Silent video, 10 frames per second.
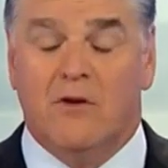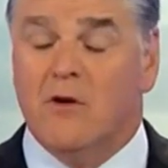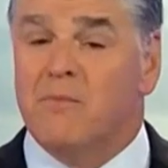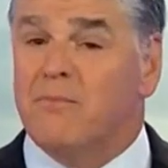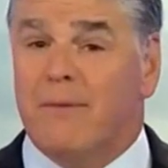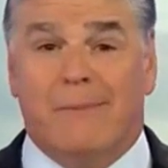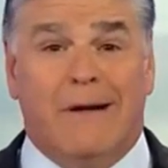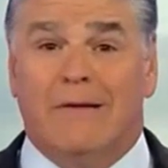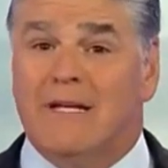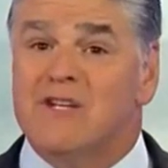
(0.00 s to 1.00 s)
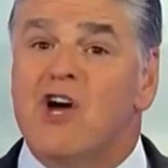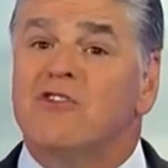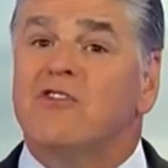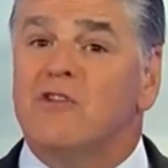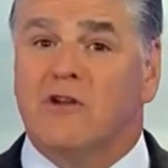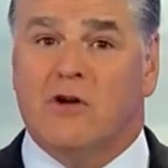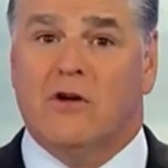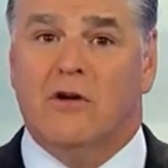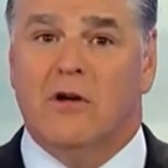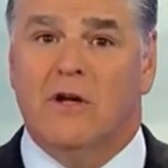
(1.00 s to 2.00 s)
Europe apparently doesn't
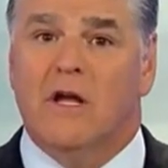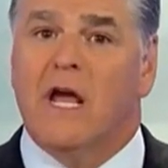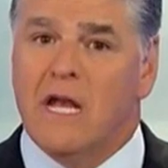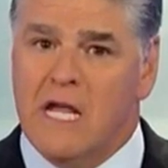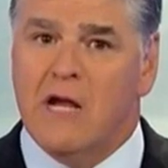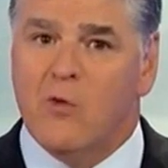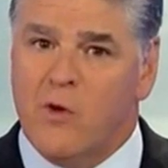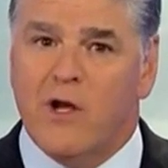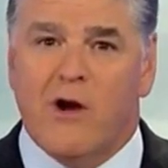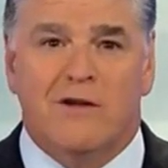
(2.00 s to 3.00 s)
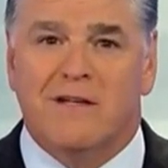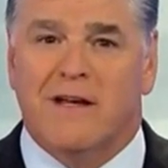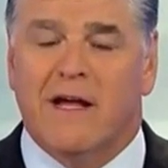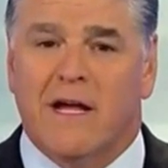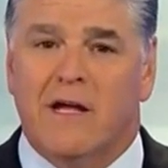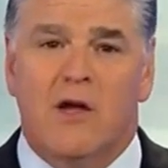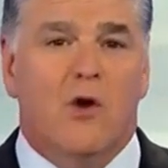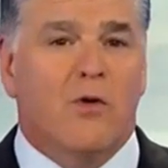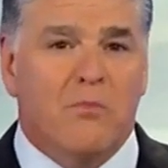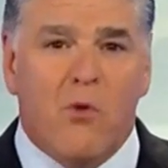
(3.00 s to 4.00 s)
learn. And here we are today
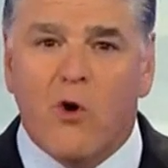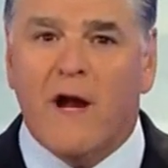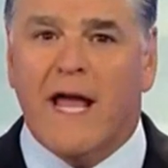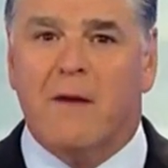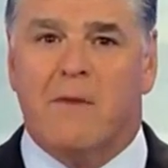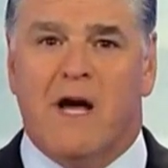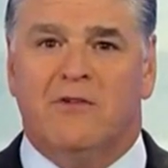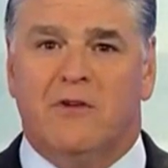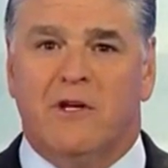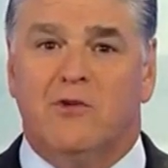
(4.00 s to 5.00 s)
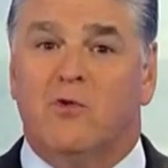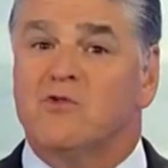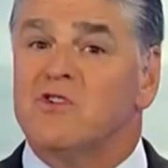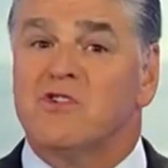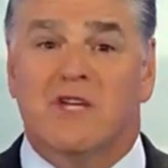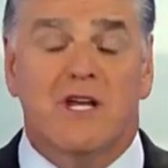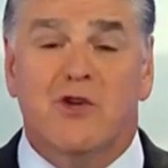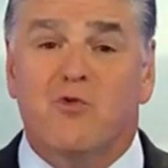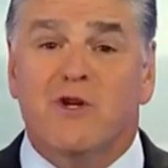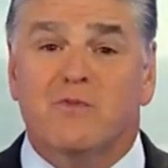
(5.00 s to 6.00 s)
with more animosity towards a
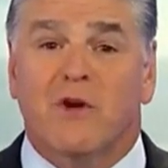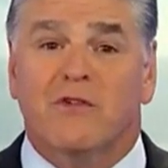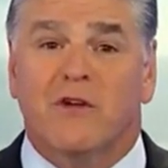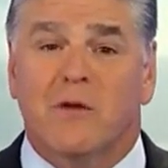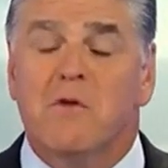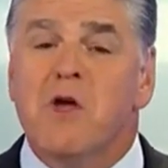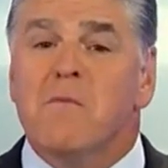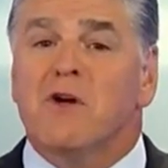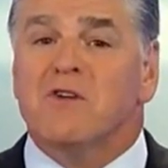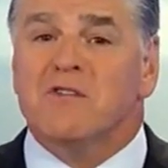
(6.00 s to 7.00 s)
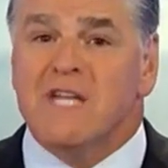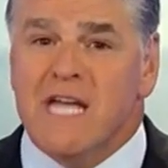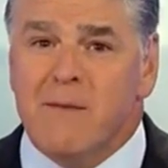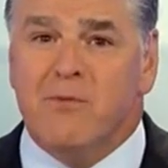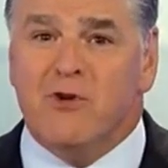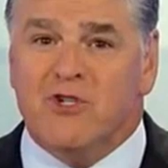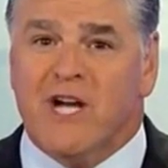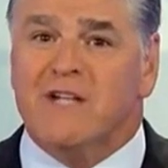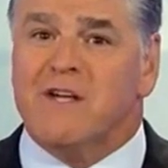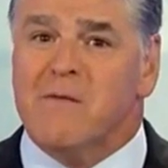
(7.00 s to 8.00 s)
sitting U.S. president because he
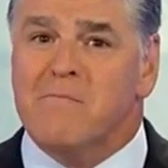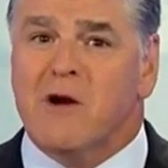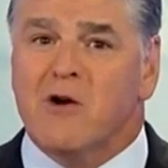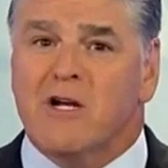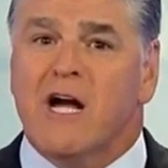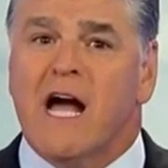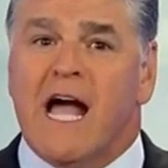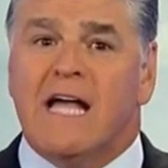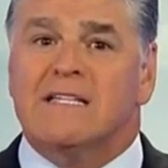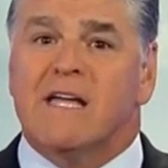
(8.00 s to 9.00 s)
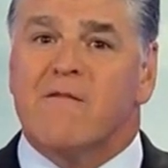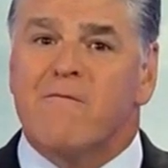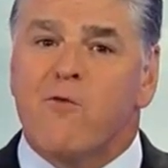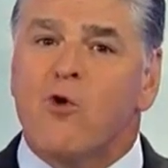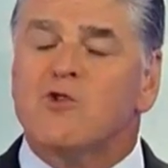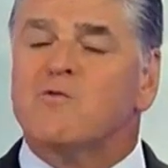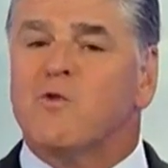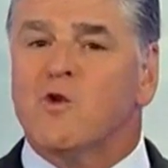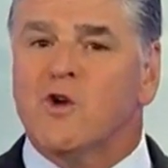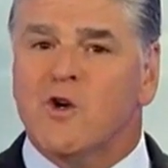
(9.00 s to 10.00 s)
projects America as a force
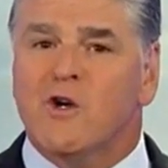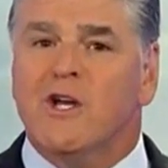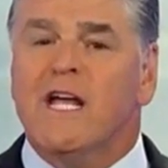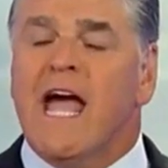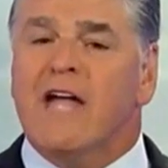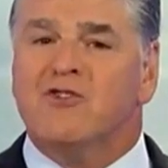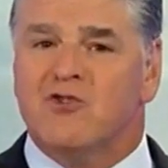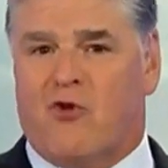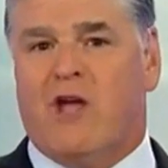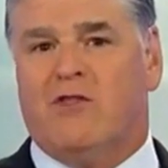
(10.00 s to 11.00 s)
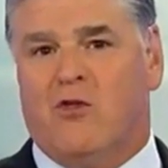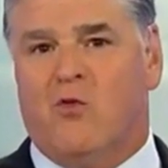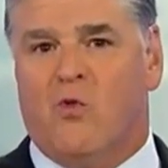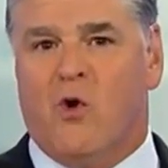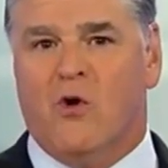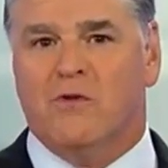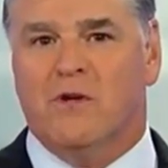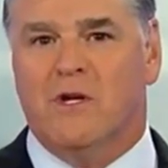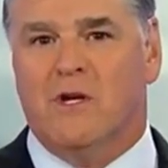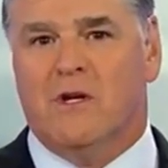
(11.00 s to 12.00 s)
for good and strength in the world.
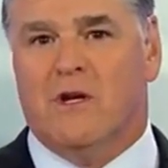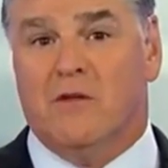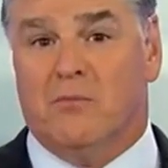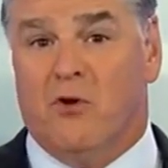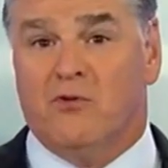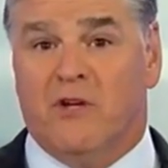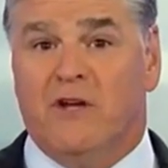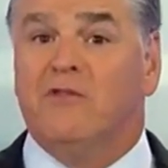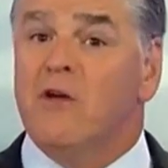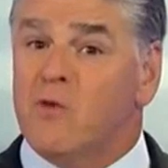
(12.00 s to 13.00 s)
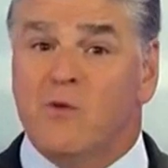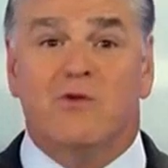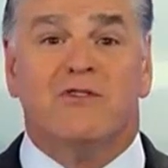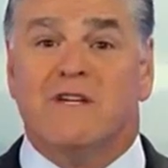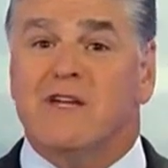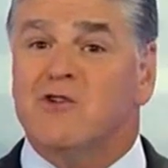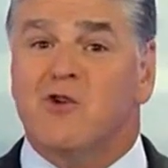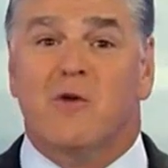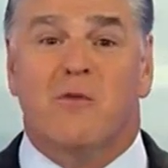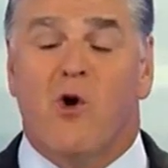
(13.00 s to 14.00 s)
Now, the protests that we will see in
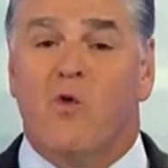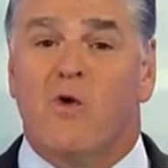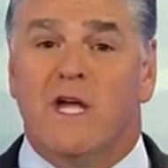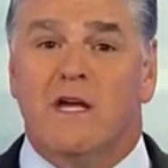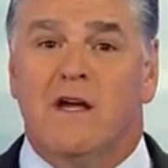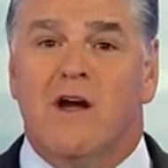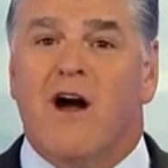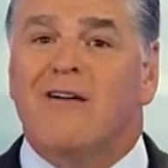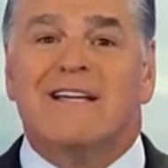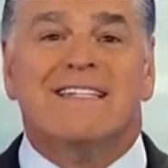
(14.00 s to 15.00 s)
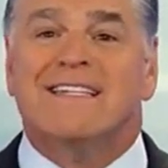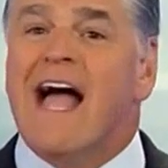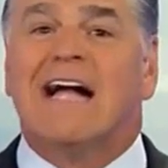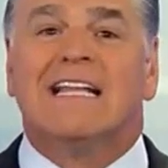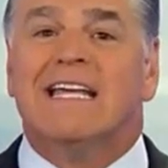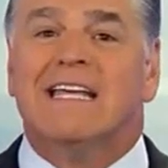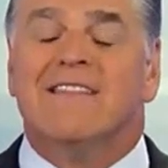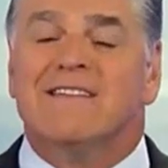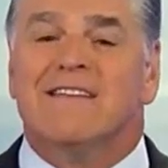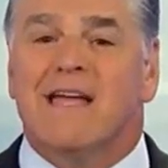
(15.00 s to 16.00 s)
Europe all week are exactly
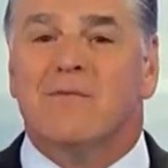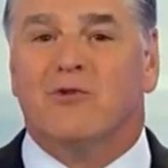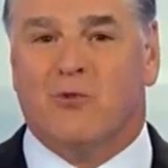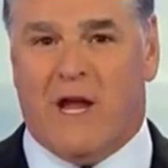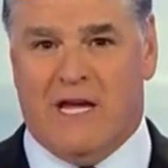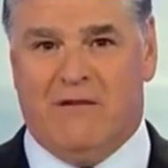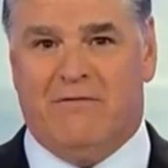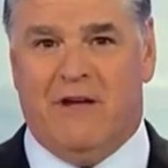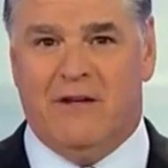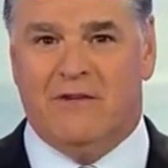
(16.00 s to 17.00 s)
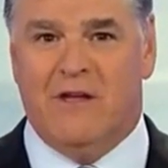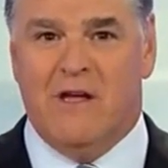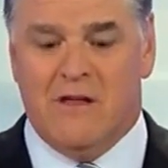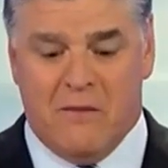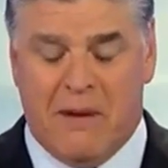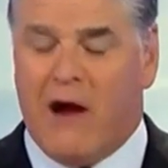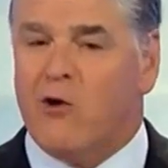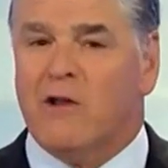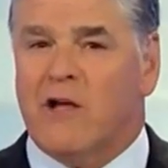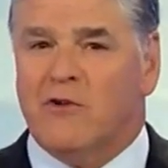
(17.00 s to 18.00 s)
the same as Reagan faced. The
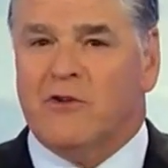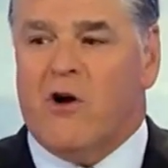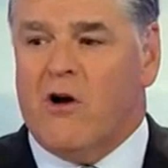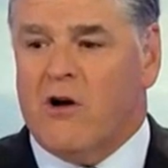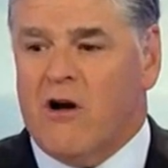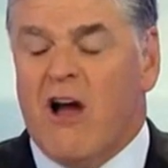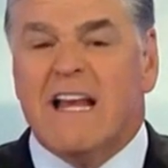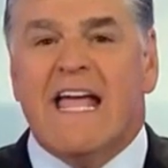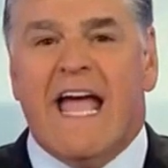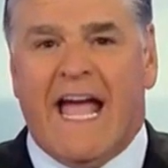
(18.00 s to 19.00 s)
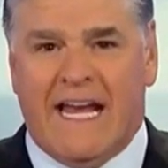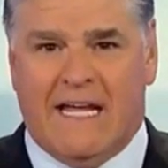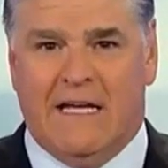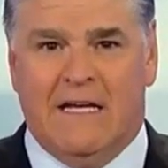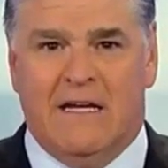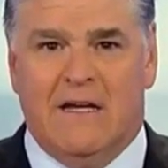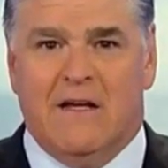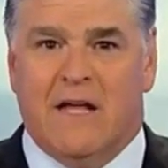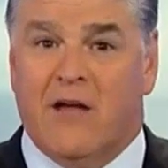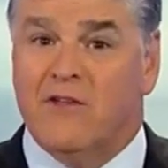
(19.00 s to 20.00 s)
parallels are uncanny.
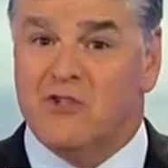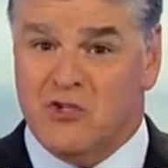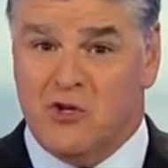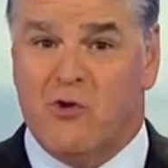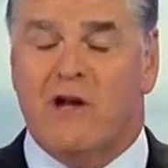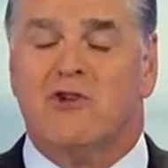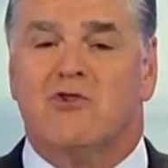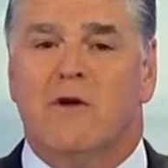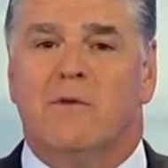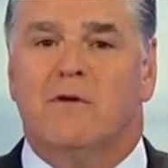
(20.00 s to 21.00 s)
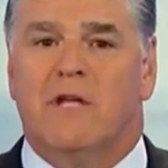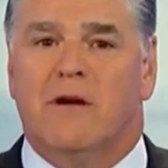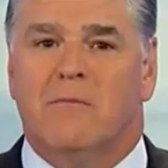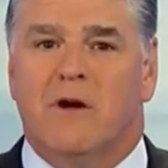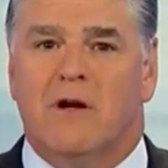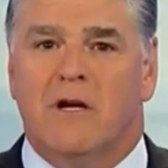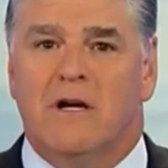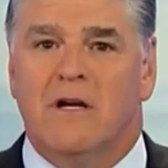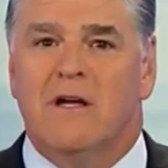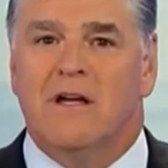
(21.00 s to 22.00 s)
Now, this is the greatest tribute that
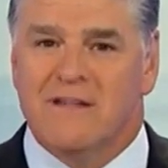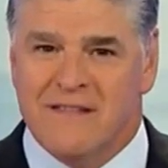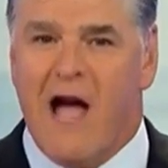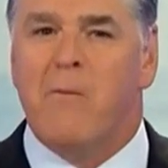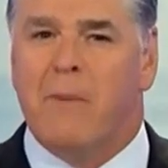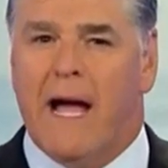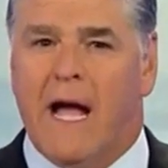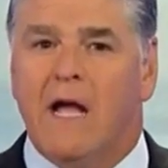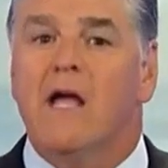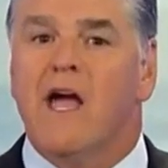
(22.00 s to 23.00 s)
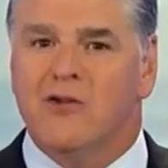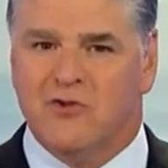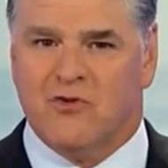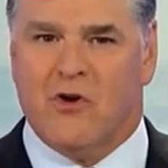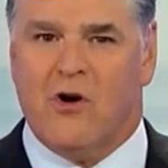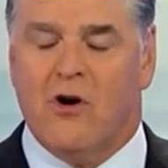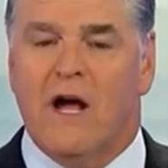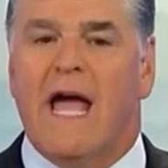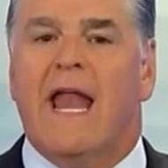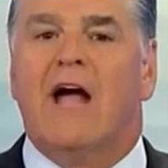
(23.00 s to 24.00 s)
America is now back and
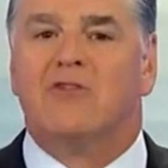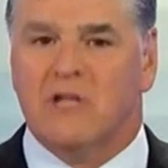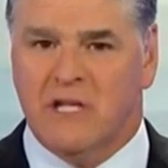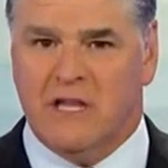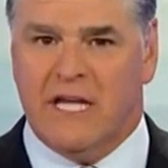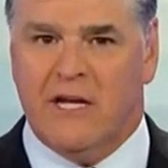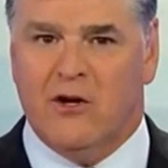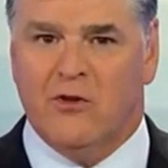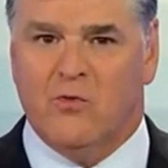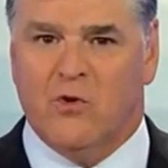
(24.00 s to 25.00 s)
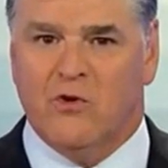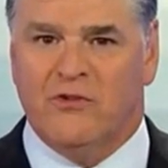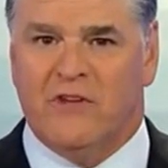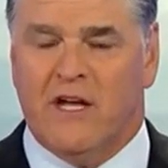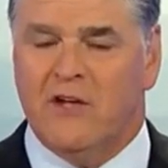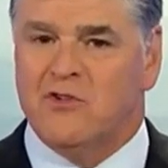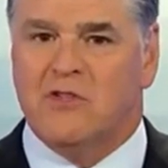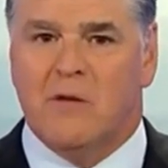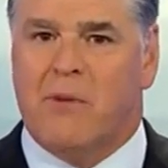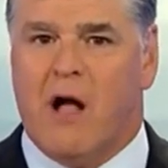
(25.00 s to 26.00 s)
strong and actually leading on the world
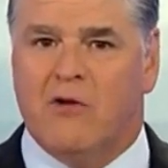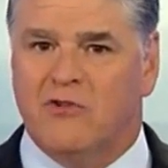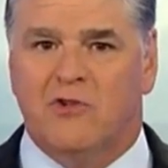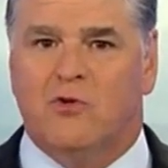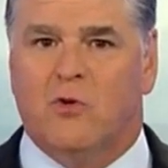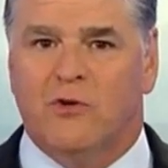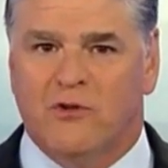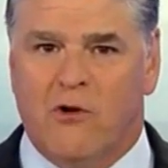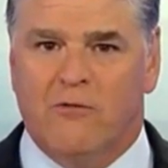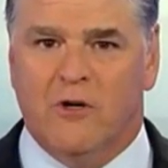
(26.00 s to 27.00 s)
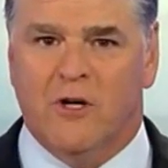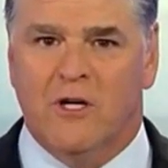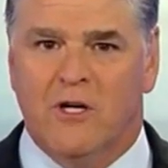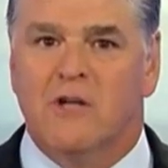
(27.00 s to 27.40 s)
stage. The apology tour is over.